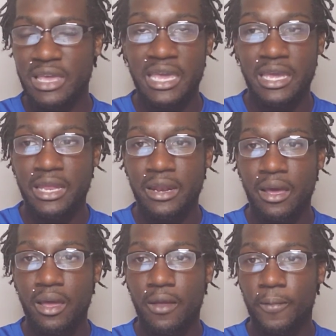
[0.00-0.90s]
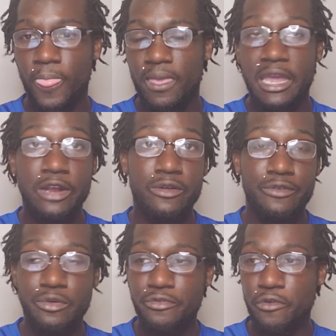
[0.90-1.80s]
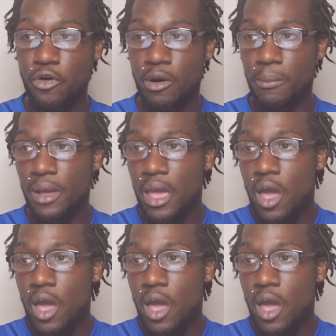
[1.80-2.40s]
in interview form.